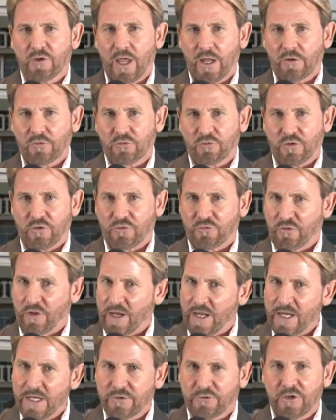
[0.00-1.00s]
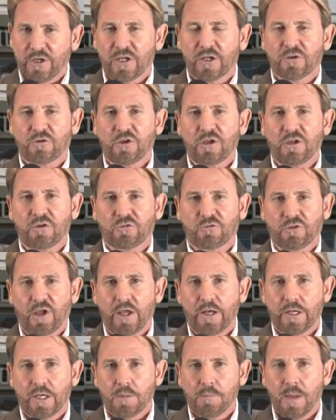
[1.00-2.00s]
Texas at AT&T
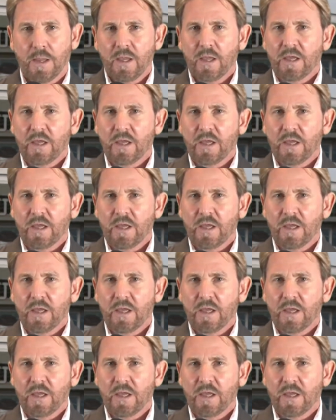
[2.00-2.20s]
Stadium,